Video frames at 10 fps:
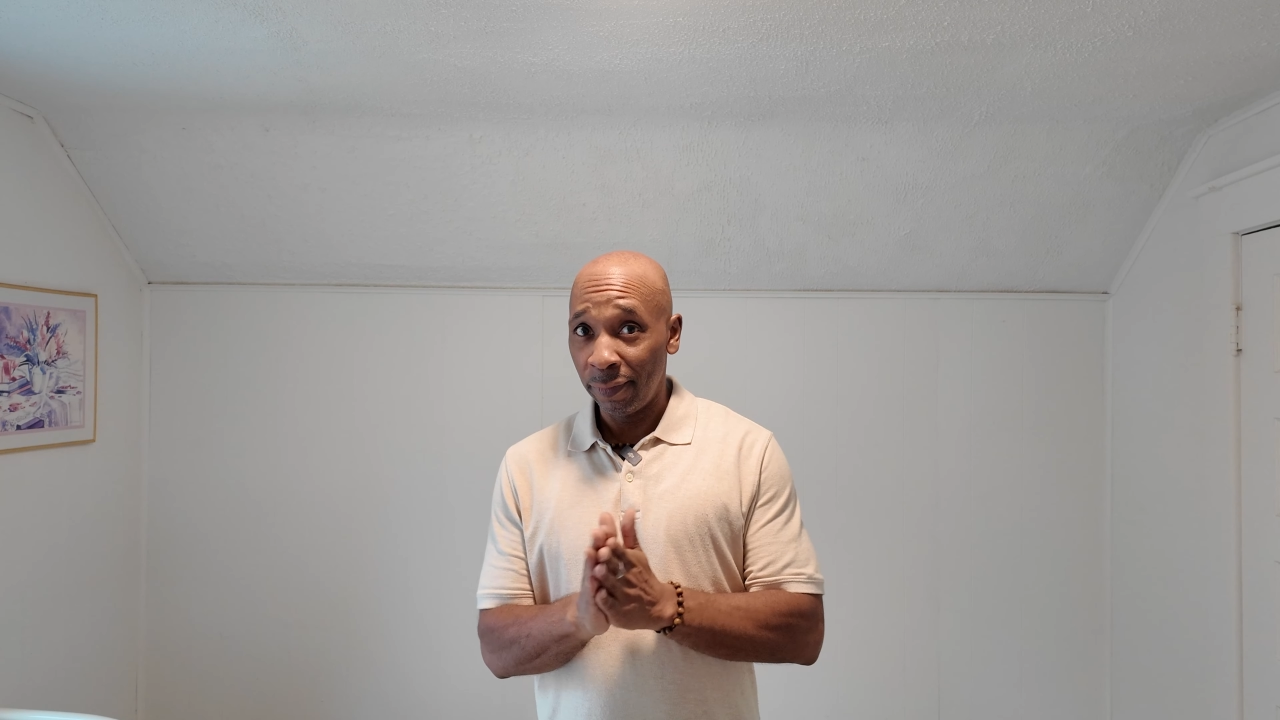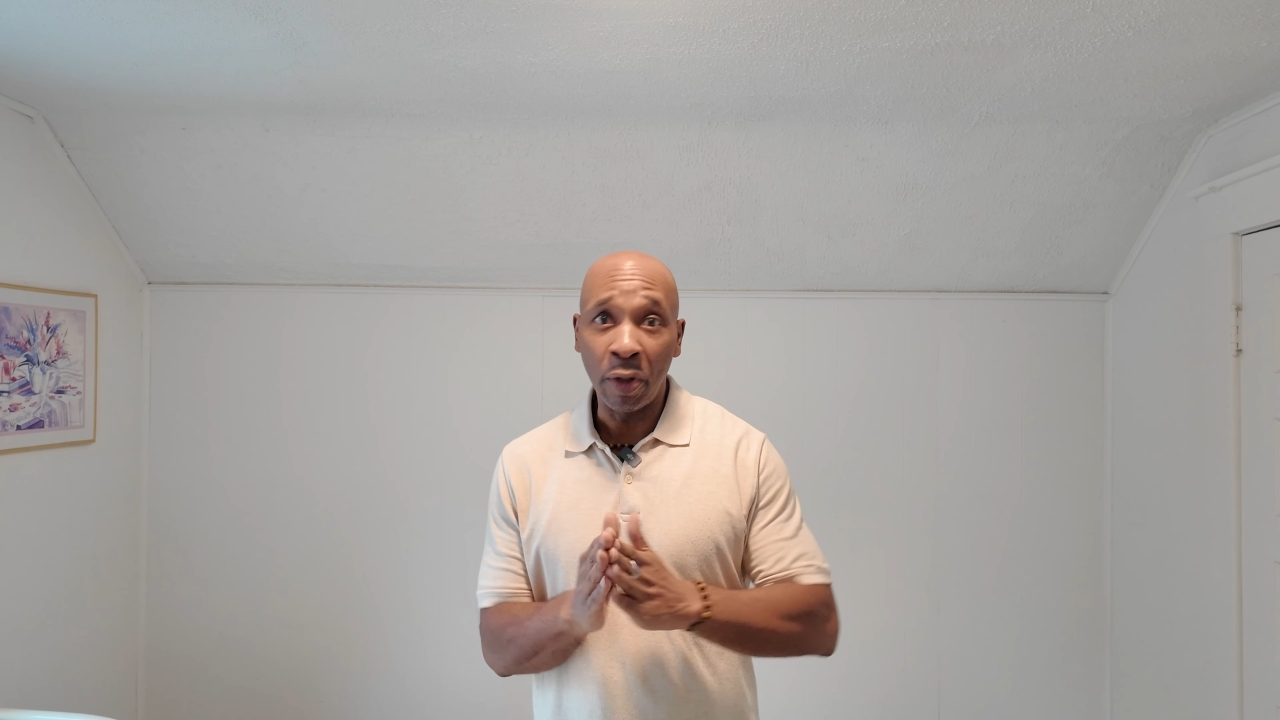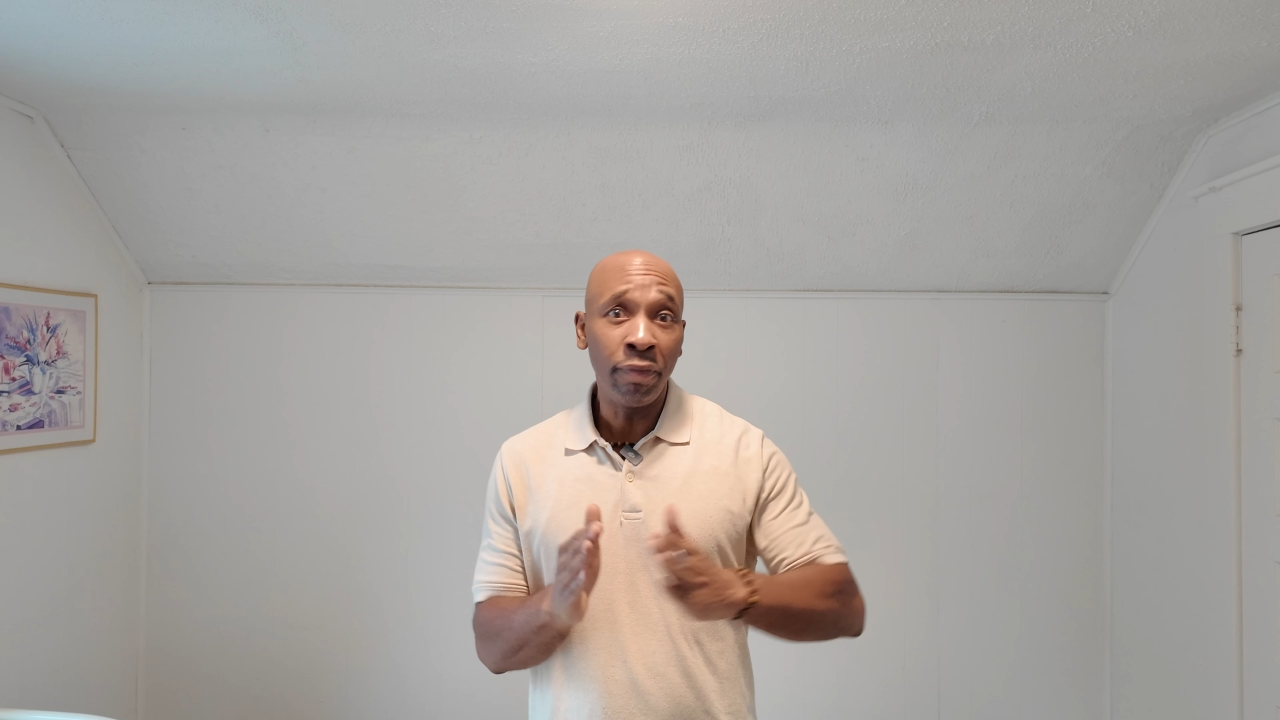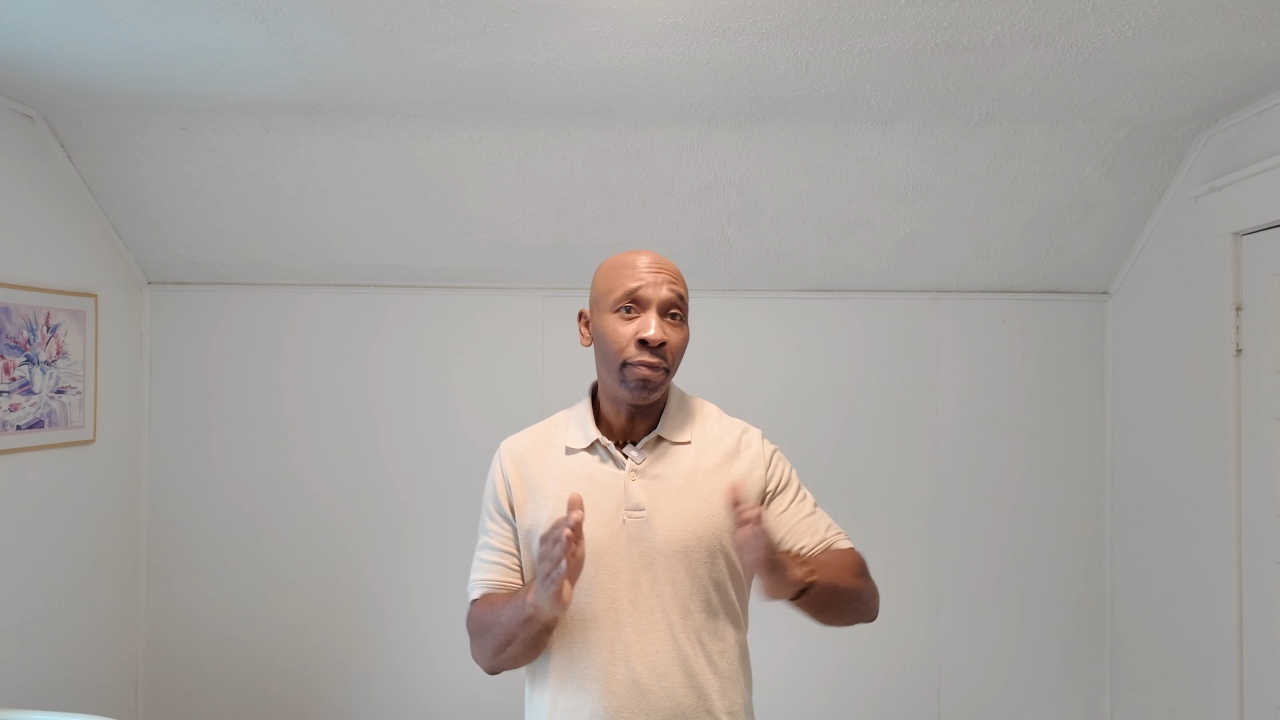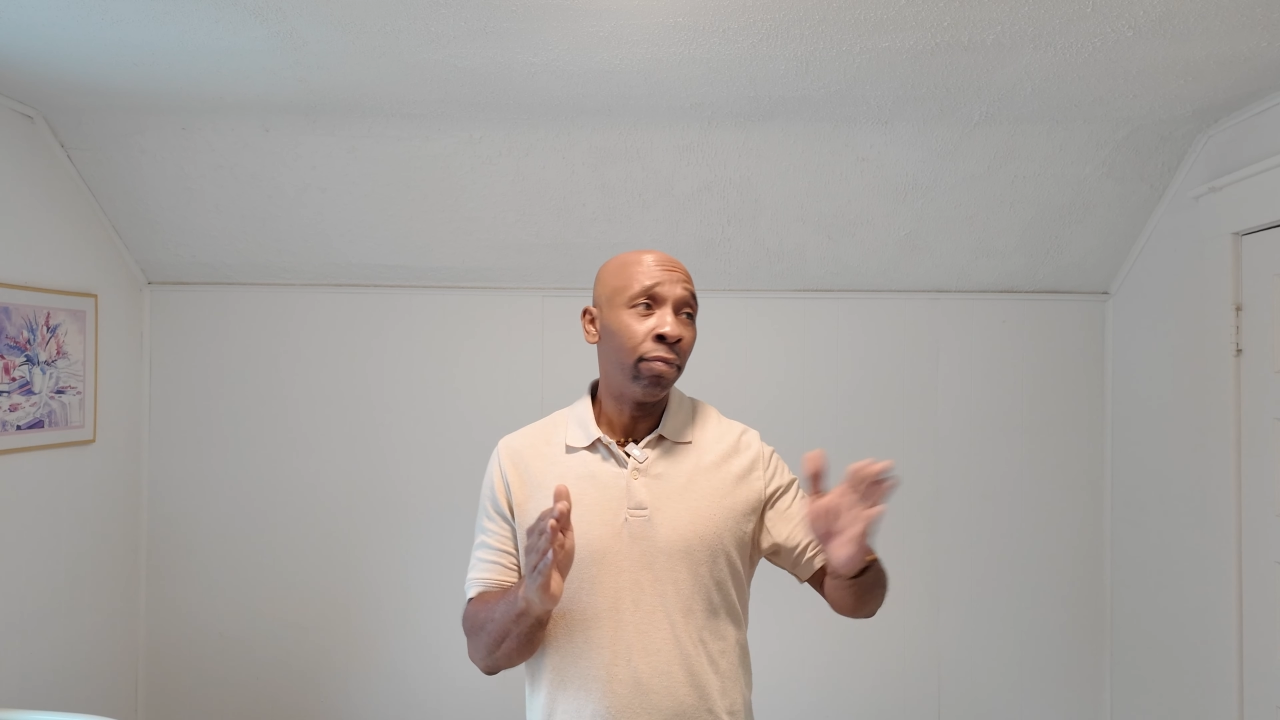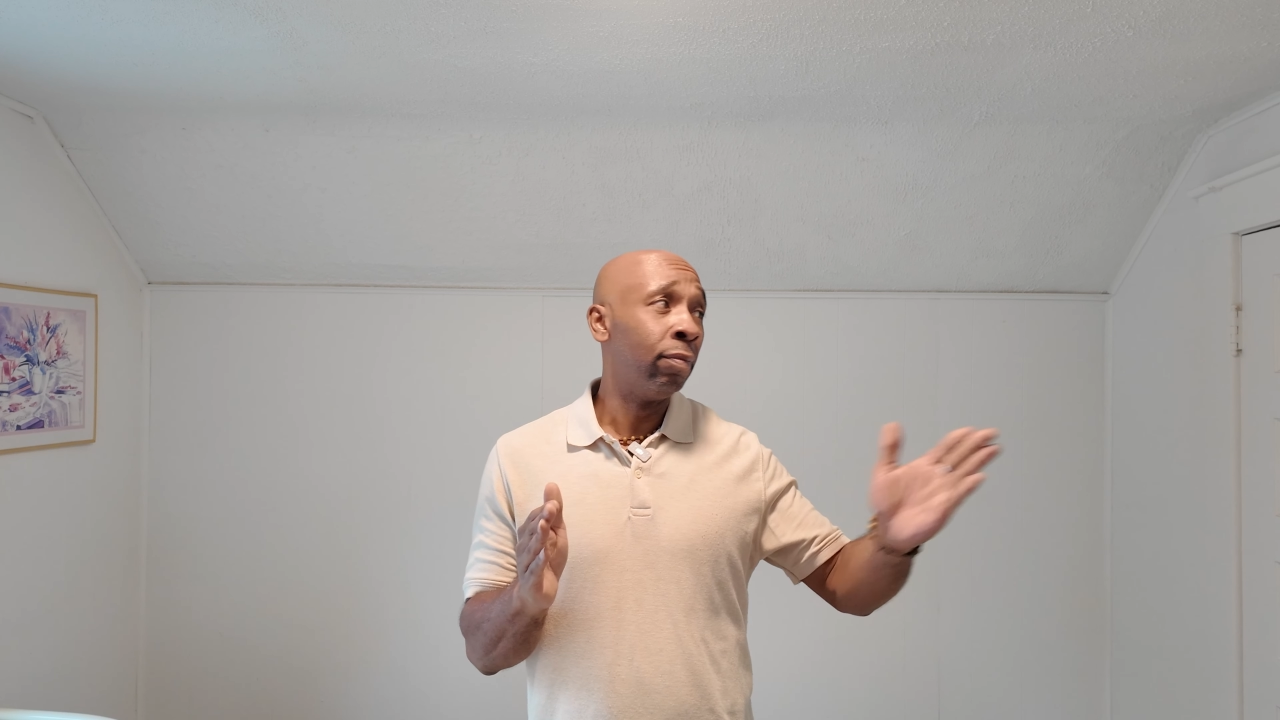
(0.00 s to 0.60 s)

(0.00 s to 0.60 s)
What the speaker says: So,